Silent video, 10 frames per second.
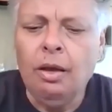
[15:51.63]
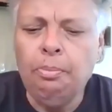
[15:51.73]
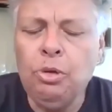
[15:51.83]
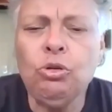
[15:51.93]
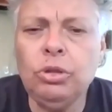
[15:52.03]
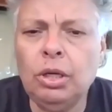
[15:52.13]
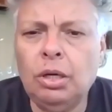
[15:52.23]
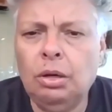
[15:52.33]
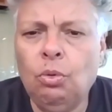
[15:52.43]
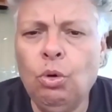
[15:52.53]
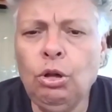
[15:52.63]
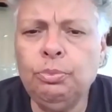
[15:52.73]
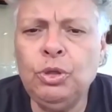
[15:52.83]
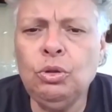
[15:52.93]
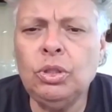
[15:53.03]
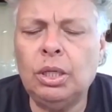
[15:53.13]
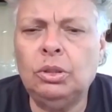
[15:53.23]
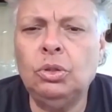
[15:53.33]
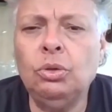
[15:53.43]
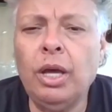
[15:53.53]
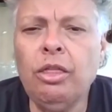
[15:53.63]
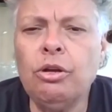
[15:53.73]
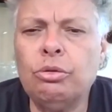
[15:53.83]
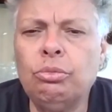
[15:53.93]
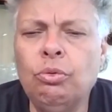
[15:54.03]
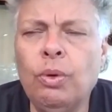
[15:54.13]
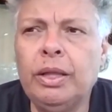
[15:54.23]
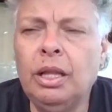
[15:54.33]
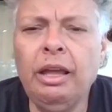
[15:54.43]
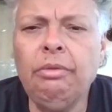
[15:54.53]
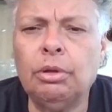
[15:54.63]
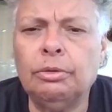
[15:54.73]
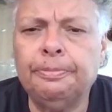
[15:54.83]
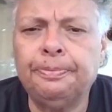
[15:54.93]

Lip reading: music, world music, together through one label.